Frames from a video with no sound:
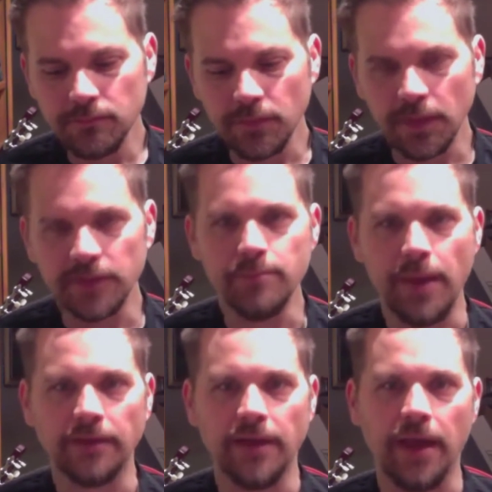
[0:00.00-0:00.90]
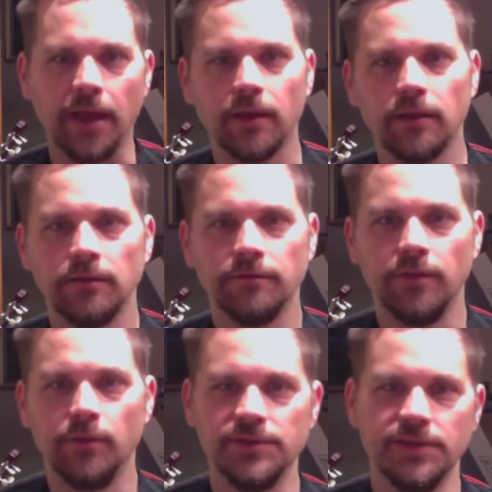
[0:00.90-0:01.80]
it's magnetic for
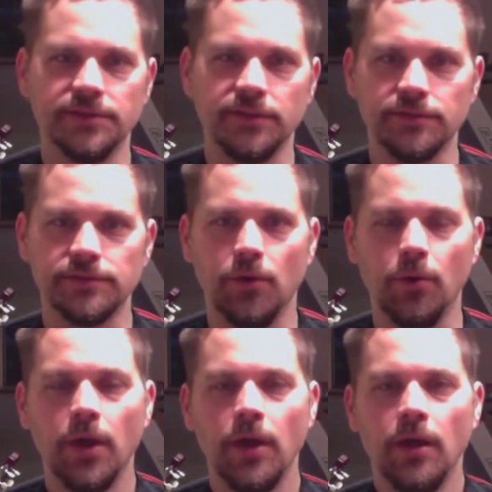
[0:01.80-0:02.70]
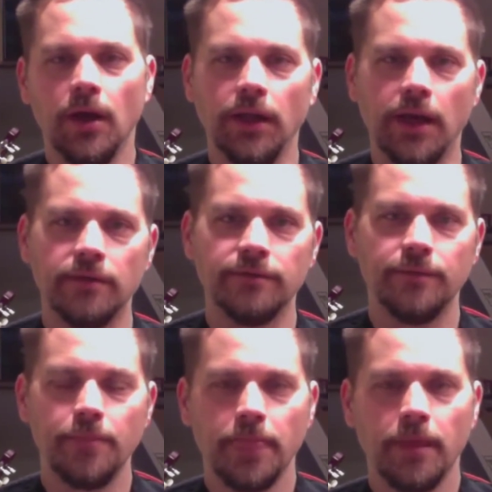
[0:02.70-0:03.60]
the resistance. So a lot of
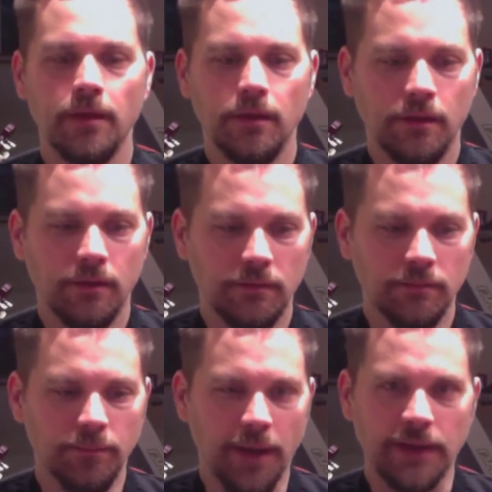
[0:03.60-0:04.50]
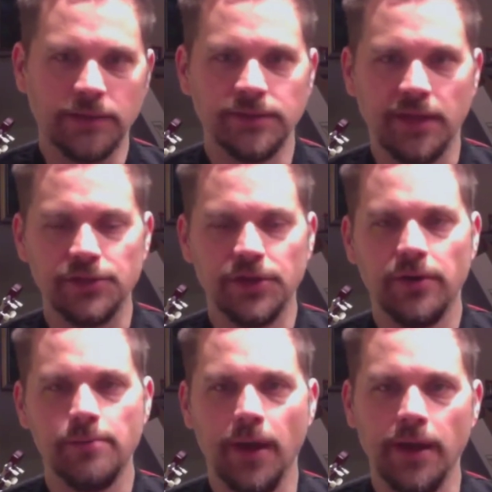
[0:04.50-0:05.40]
bikes,
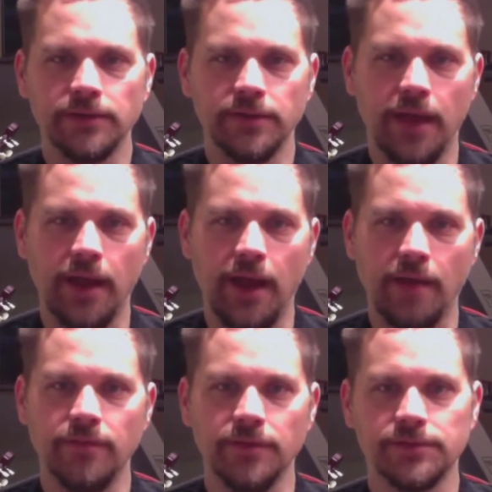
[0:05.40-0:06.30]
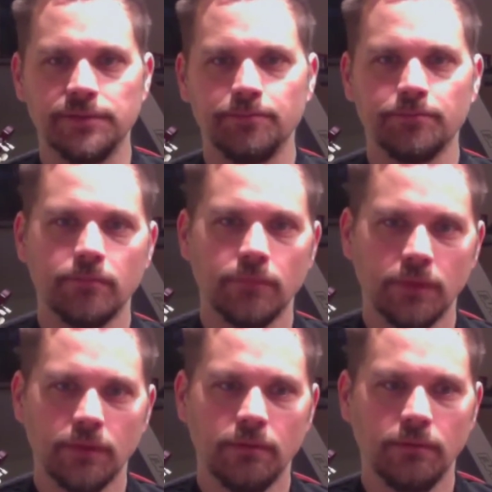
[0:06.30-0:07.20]
stationary bikes, and that have this,
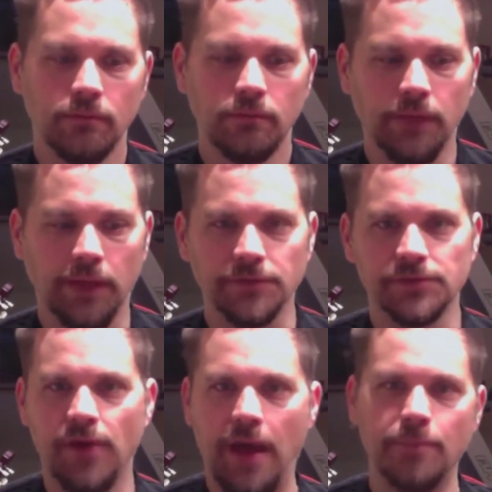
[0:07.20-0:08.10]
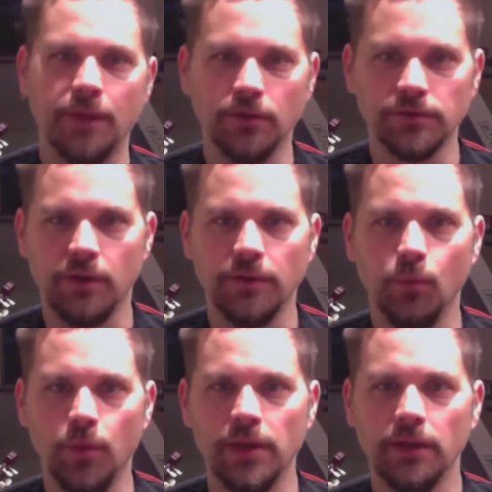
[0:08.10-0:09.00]
like a strap that goes around the
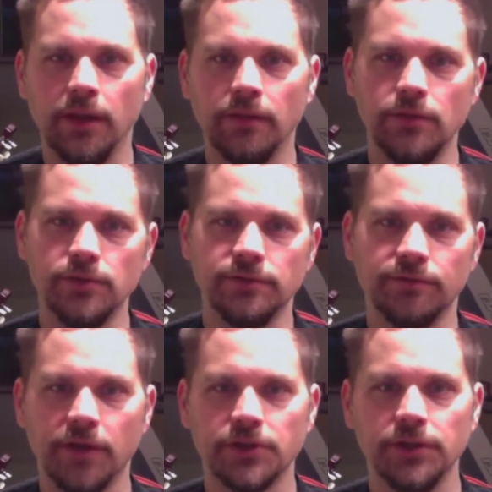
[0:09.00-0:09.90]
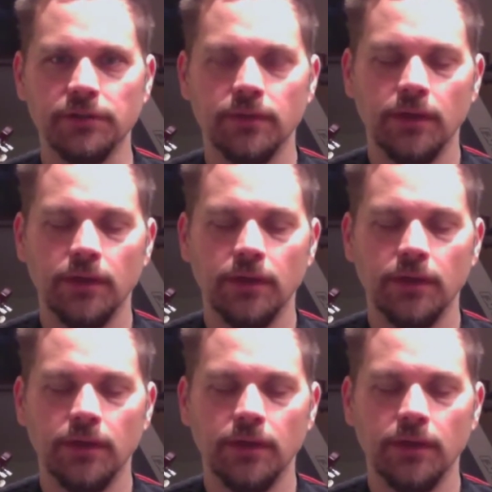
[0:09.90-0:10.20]
wheel, and it uses friction,